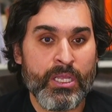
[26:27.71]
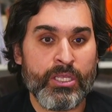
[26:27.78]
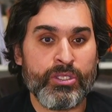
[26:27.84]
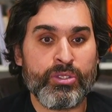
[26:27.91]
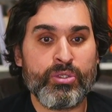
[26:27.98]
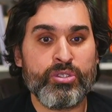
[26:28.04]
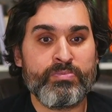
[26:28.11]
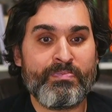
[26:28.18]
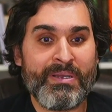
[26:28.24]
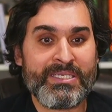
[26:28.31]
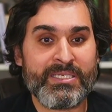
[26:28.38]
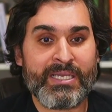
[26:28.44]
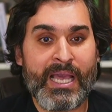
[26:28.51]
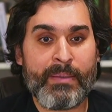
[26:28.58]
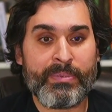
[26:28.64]
You use better
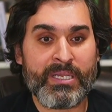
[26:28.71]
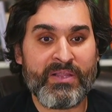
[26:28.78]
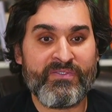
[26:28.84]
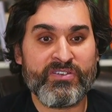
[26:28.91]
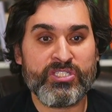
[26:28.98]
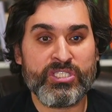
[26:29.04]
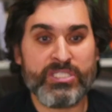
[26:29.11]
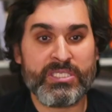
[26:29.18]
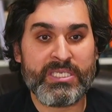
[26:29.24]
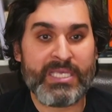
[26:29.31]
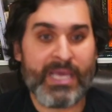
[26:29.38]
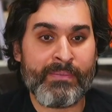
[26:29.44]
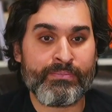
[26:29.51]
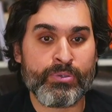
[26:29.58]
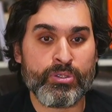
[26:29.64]
capital efficiency
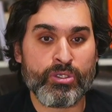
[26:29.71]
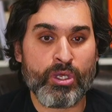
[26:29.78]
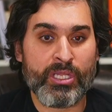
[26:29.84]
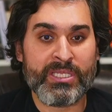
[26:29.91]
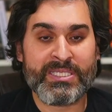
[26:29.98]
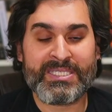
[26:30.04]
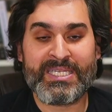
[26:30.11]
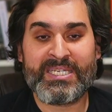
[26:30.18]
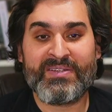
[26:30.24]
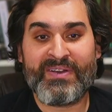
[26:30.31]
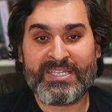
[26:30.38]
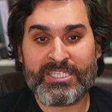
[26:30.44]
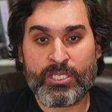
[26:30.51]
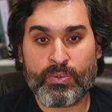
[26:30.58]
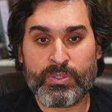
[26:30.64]
and protocol
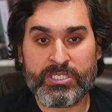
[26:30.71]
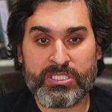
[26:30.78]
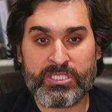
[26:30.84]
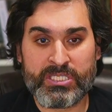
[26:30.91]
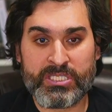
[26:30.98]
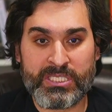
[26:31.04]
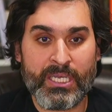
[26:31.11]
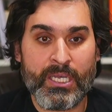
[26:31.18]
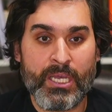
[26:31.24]
incentivized liquidity.